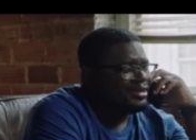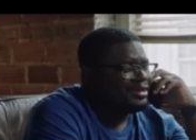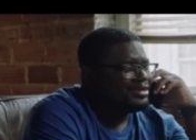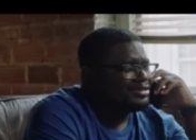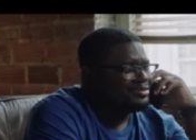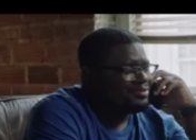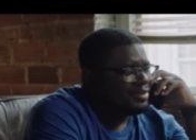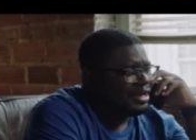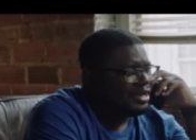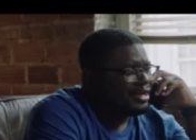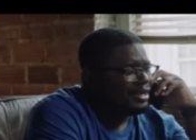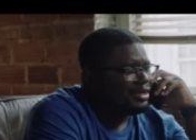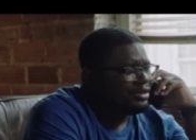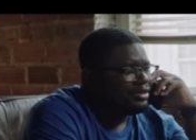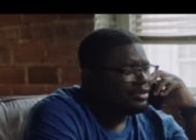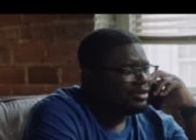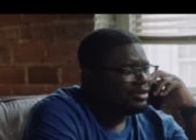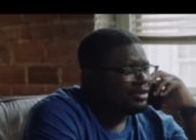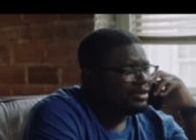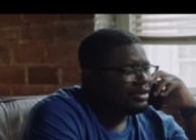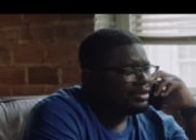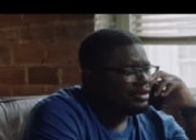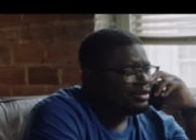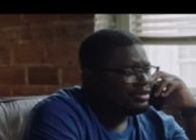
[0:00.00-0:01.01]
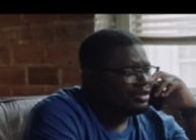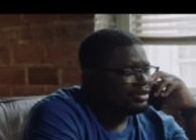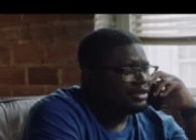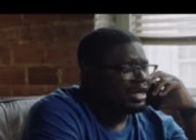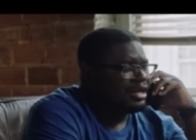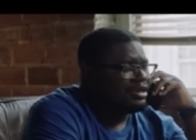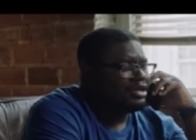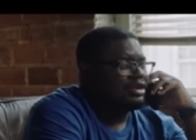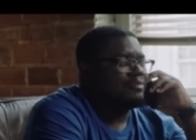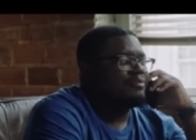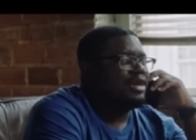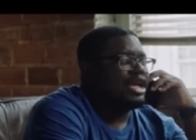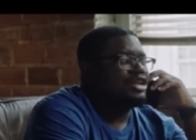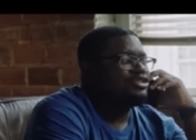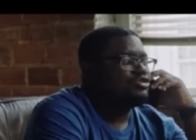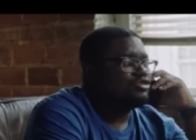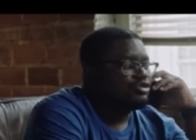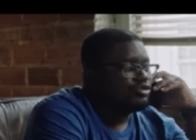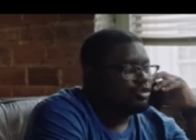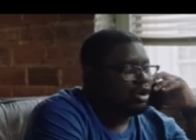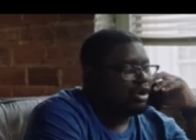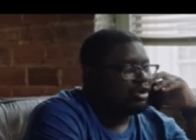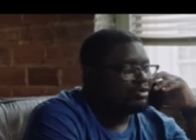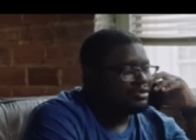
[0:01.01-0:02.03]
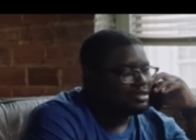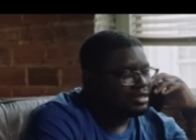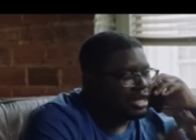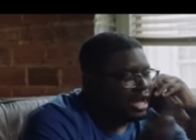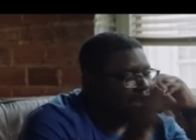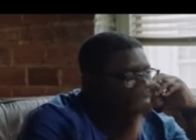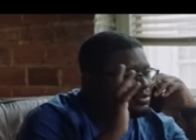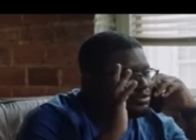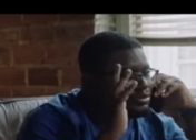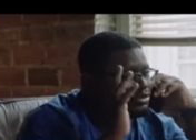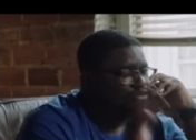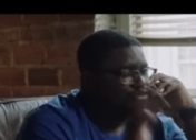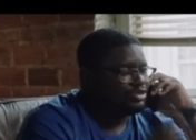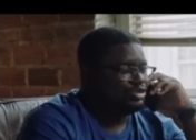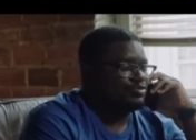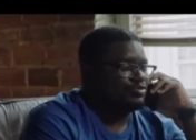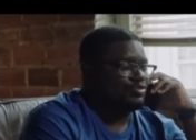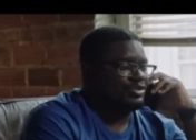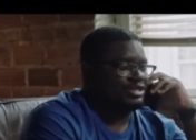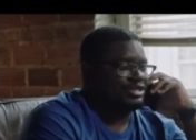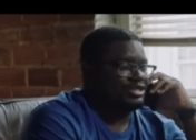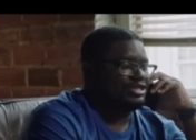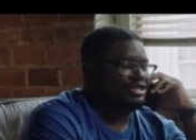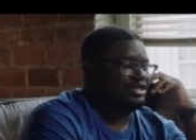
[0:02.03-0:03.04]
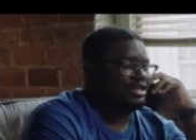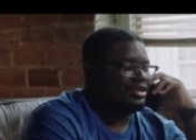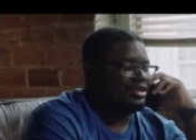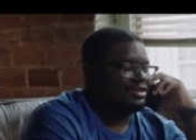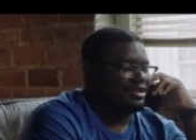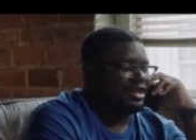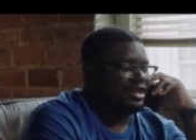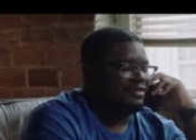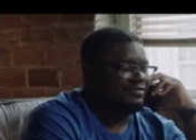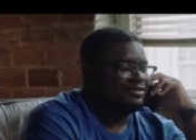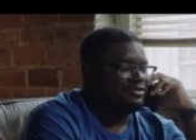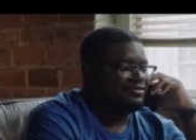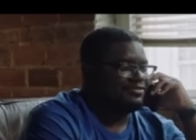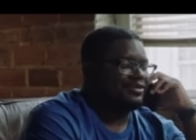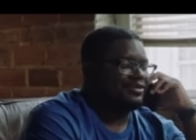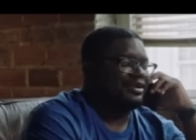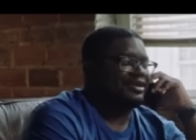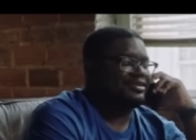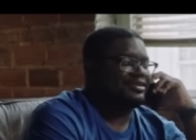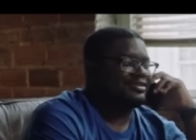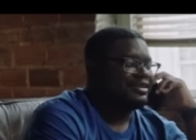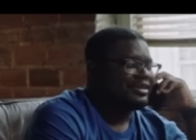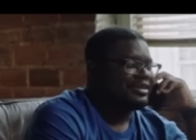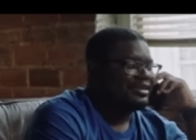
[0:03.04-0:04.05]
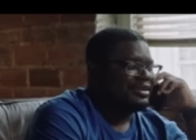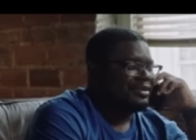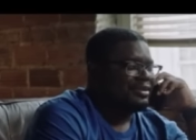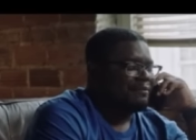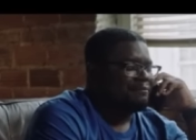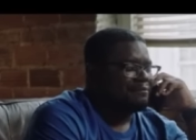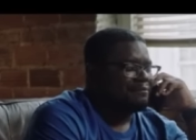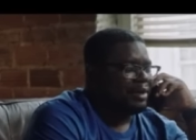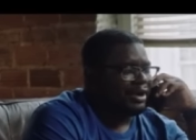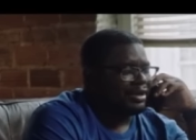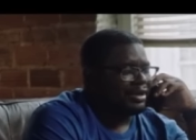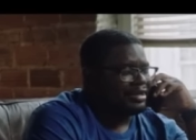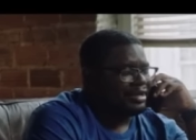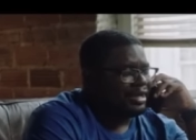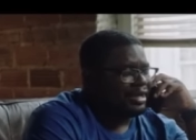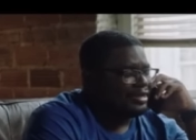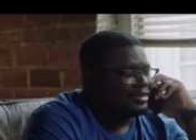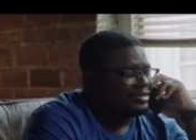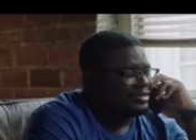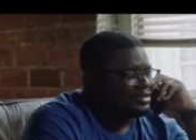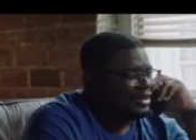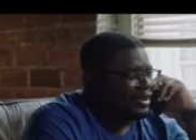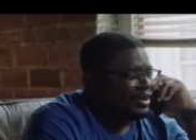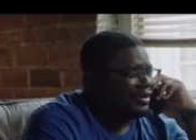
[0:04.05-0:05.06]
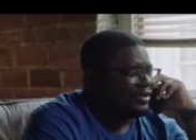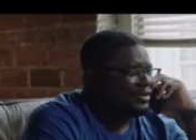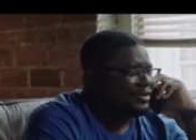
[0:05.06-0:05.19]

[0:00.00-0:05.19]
of this, man? Look, they could have made you do all types of stupid shit. They have you fucking barking like a dog,